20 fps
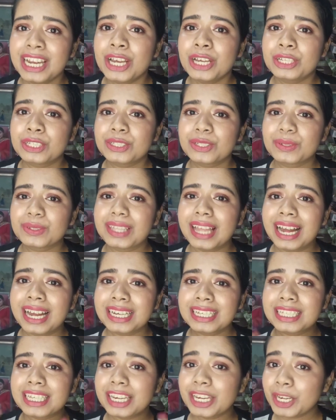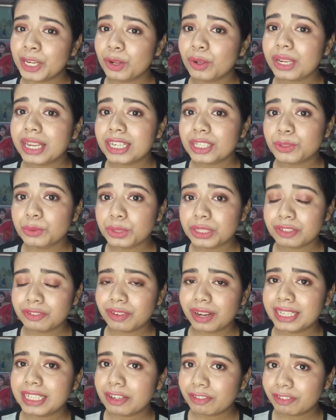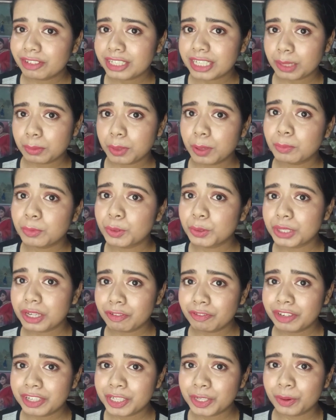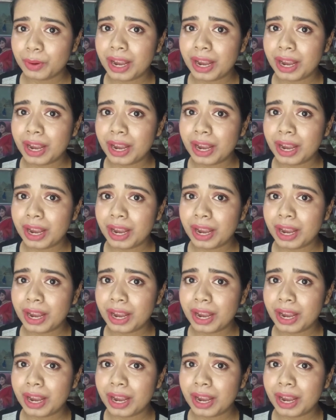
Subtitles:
so that you'll get notified every time I upload a video.